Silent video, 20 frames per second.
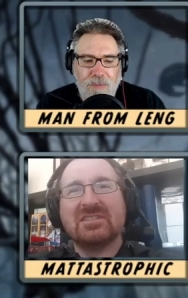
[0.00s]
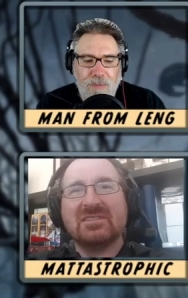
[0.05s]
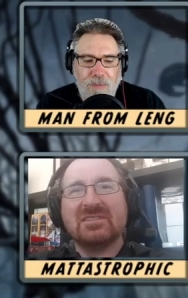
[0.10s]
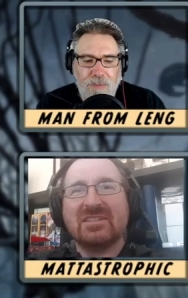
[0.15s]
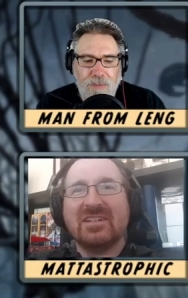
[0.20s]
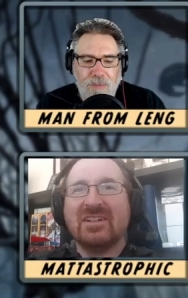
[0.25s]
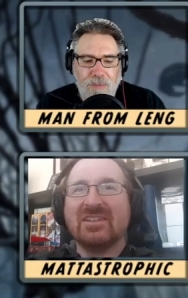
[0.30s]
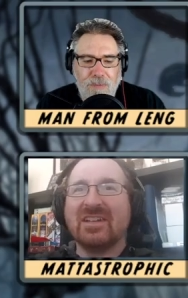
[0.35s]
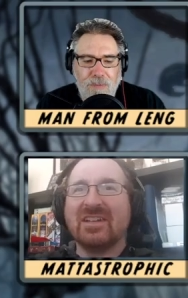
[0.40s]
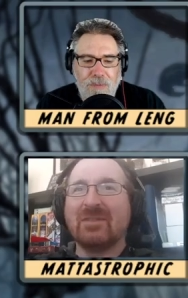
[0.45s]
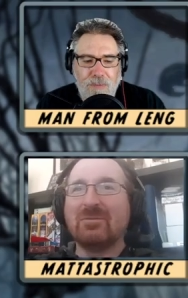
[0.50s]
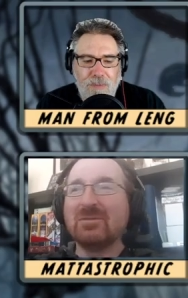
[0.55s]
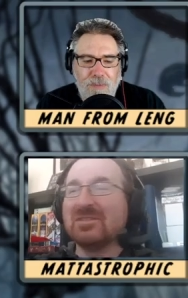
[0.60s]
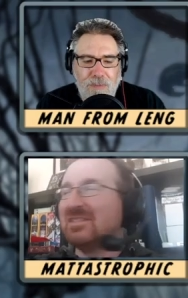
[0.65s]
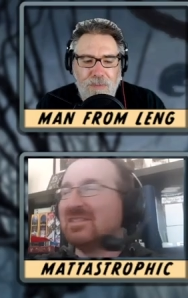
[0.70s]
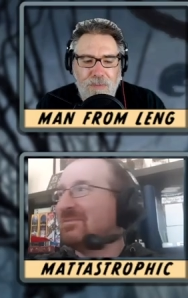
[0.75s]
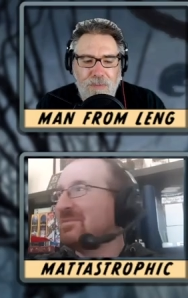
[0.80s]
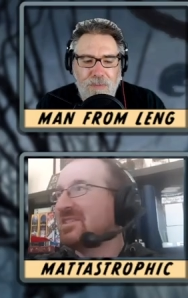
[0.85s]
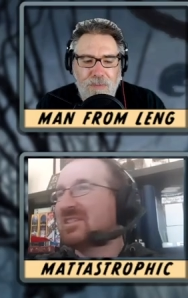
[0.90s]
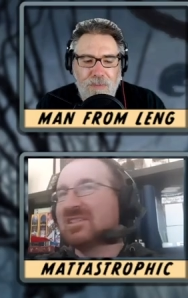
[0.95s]
Speaker 1: Mm-hmm. You know, mm-hmm. like what's it,
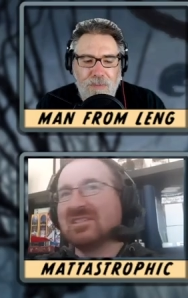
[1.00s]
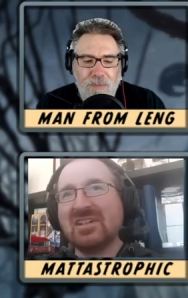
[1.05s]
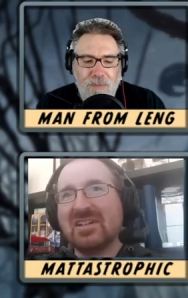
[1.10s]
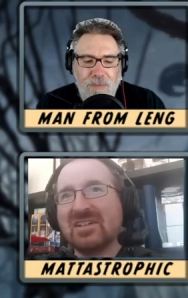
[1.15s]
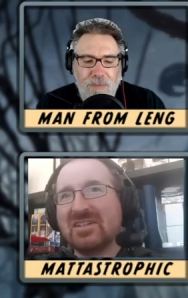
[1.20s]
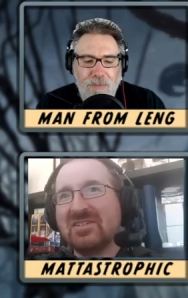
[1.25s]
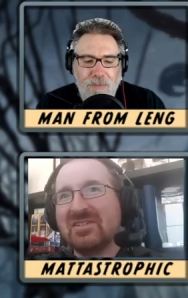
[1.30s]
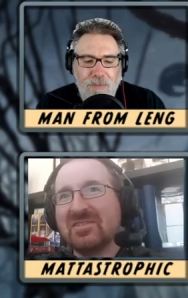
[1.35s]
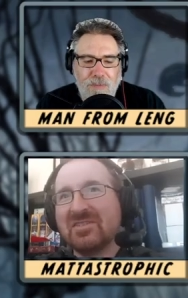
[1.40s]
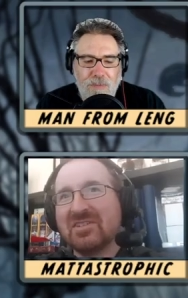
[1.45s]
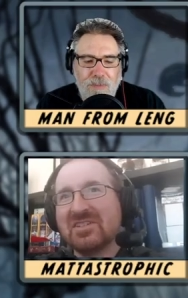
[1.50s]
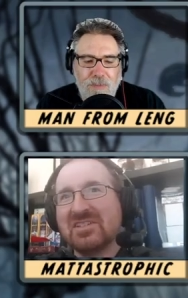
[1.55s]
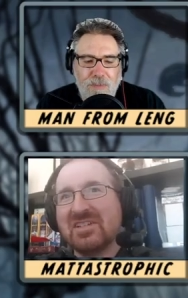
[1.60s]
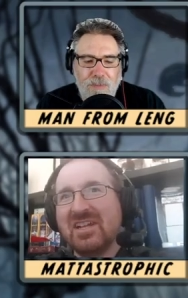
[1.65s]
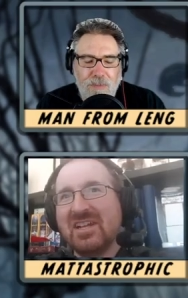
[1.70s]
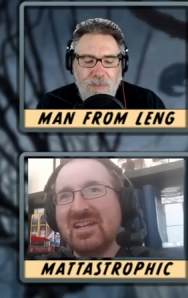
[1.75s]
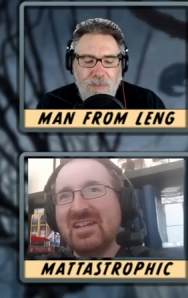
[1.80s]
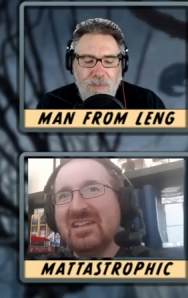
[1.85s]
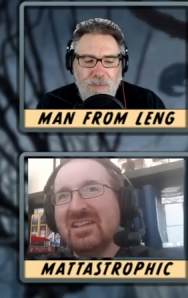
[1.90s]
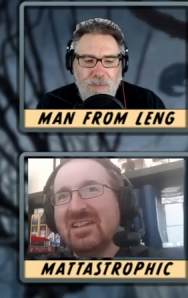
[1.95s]
Miskatonic University?
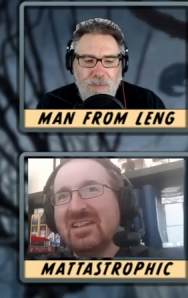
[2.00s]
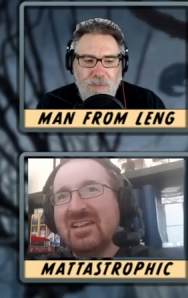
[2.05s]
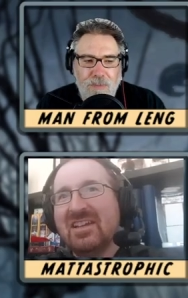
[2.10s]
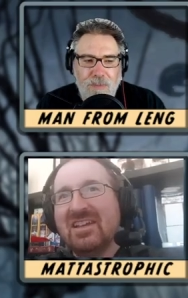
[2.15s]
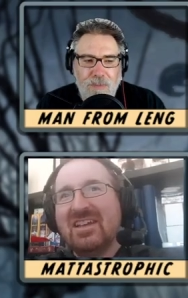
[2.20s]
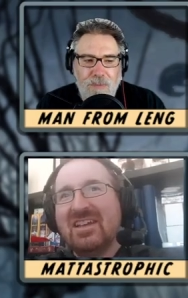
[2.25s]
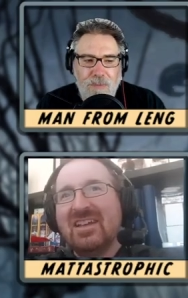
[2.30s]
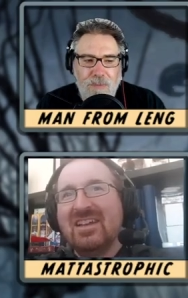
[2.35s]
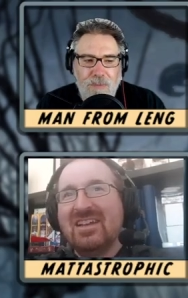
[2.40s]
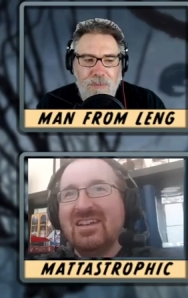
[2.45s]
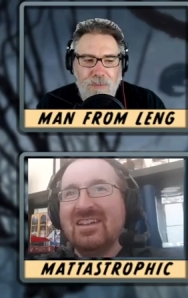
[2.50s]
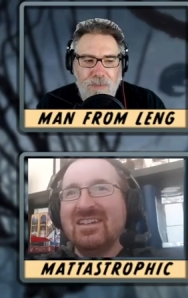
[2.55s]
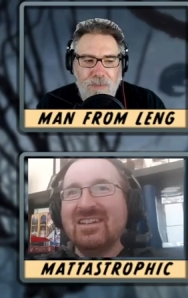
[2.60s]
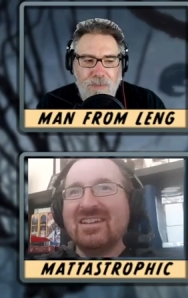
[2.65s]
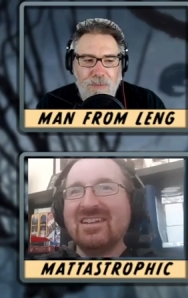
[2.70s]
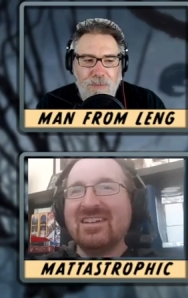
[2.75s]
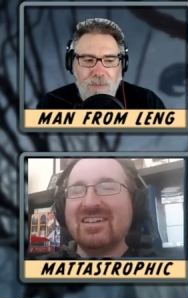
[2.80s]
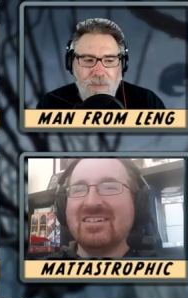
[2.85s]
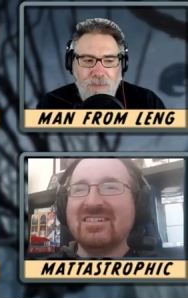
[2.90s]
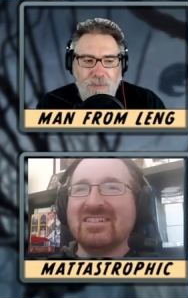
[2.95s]
Yeah. You
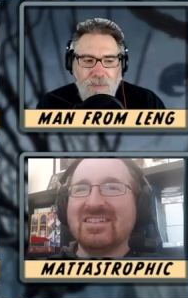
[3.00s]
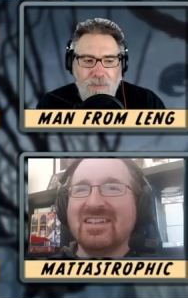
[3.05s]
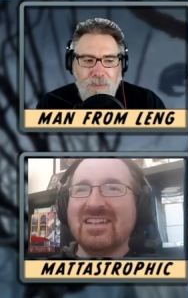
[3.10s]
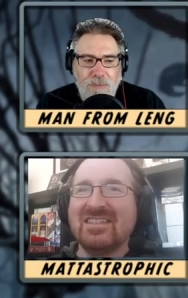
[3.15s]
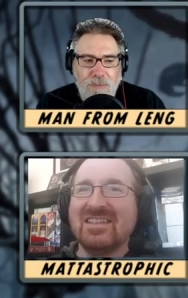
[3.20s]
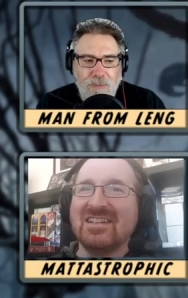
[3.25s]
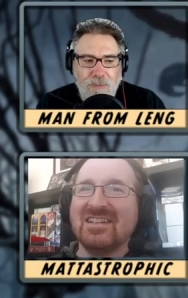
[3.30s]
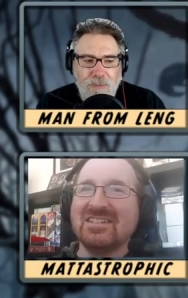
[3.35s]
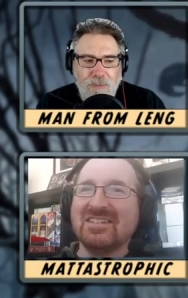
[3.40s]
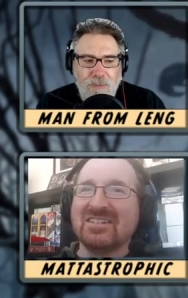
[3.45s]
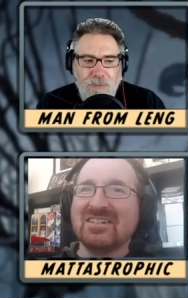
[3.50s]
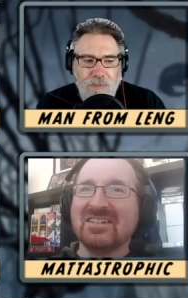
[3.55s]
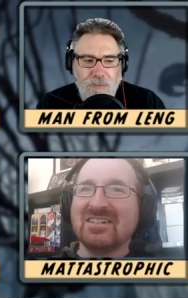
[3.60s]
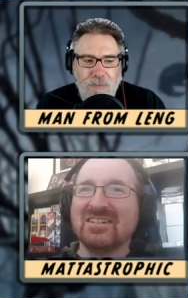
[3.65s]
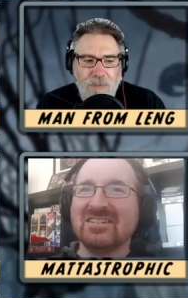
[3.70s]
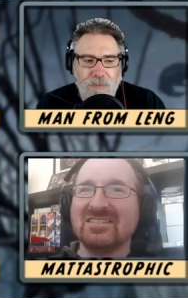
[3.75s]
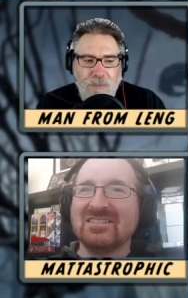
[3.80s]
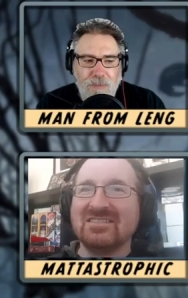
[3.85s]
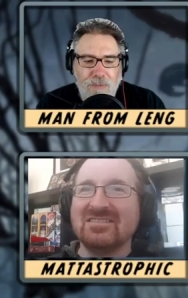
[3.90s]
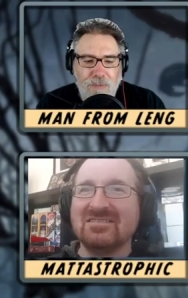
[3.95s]
know, or and then
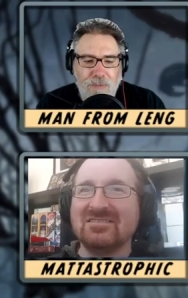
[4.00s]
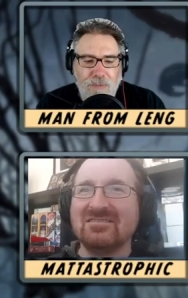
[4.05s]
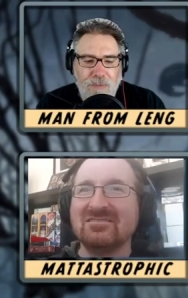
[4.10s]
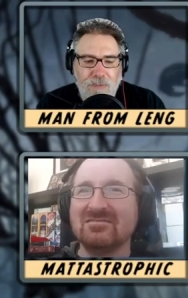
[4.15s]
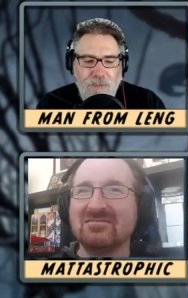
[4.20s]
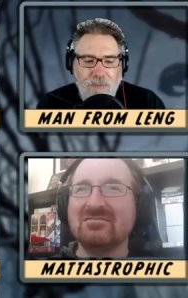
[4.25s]
library.